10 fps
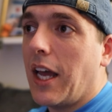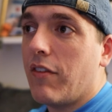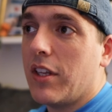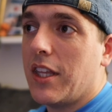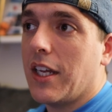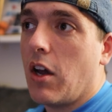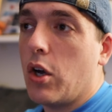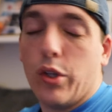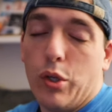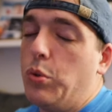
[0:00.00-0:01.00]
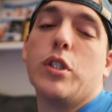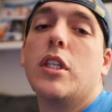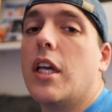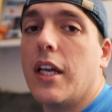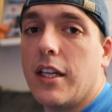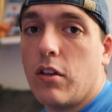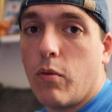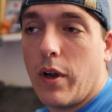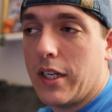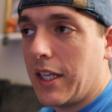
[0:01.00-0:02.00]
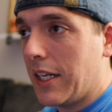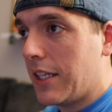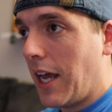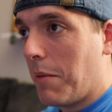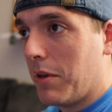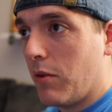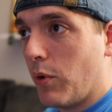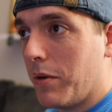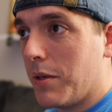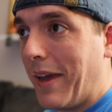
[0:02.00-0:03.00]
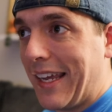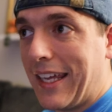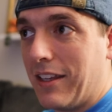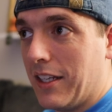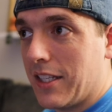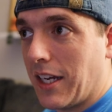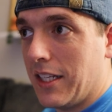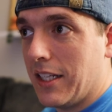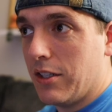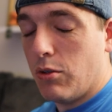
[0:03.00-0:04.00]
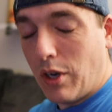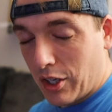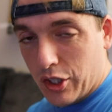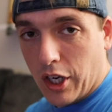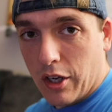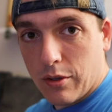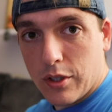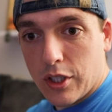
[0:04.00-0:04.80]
everything all loose. Don't want that to happen to, what, to my Achilles like it did two years ago.